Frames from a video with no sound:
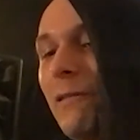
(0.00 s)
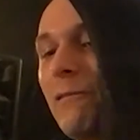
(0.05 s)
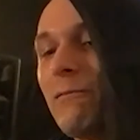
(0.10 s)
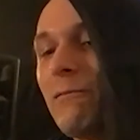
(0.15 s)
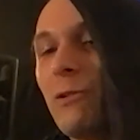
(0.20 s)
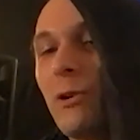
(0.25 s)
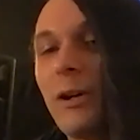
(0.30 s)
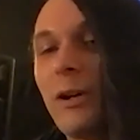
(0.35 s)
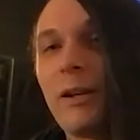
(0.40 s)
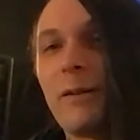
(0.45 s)

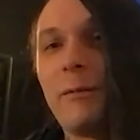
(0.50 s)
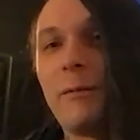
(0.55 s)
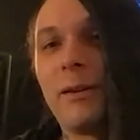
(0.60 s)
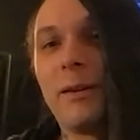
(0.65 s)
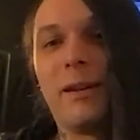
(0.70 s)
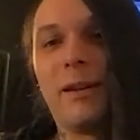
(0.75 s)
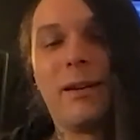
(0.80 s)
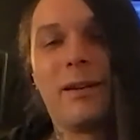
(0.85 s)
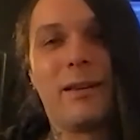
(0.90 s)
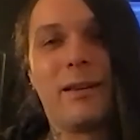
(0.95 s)
worried
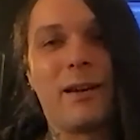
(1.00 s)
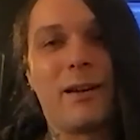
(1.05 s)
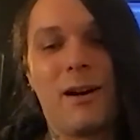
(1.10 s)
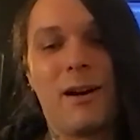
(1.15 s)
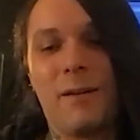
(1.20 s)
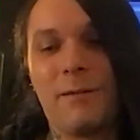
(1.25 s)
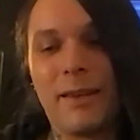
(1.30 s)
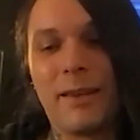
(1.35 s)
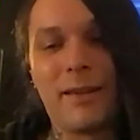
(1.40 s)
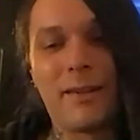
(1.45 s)
about the
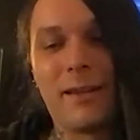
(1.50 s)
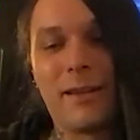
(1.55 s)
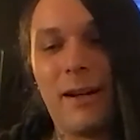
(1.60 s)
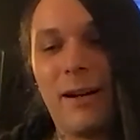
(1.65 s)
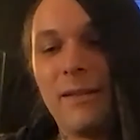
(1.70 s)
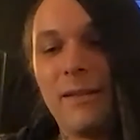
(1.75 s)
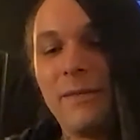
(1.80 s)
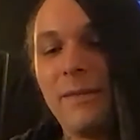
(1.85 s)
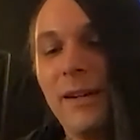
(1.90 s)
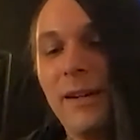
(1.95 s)
COVID
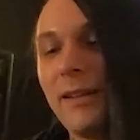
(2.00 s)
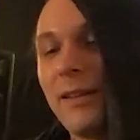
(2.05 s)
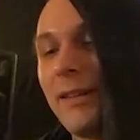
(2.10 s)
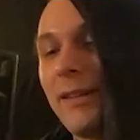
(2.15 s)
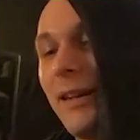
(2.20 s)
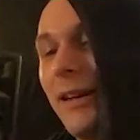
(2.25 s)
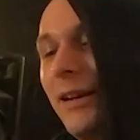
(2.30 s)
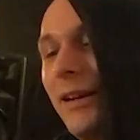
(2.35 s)
stuff, and